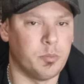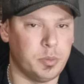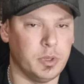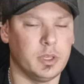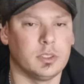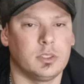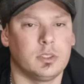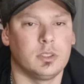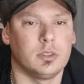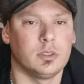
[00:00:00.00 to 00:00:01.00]

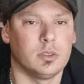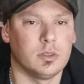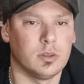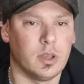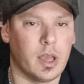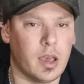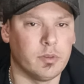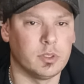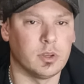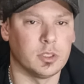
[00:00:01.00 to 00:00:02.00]
biggest
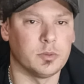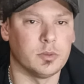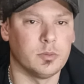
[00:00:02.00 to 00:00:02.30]
advertisement.